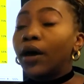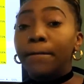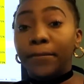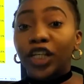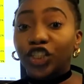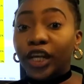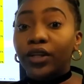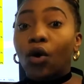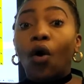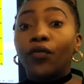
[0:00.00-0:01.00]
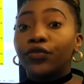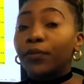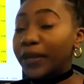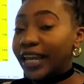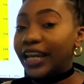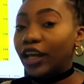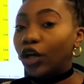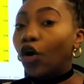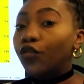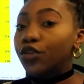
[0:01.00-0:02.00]
budget on the beginning
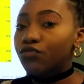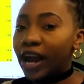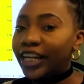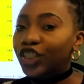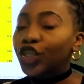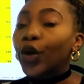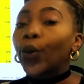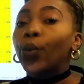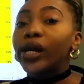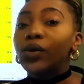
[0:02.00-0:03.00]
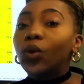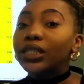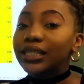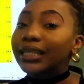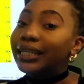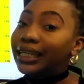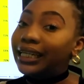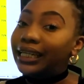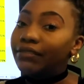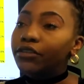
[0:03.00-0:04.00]
of the range. We want to
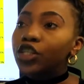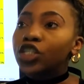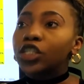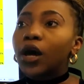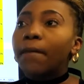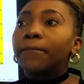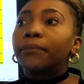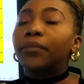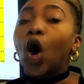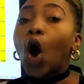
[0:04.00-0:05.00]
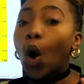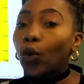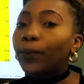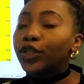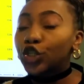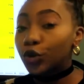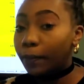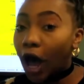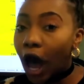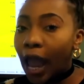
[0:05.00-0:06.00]
leave some open to
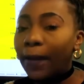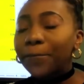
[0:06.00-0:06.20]
buy.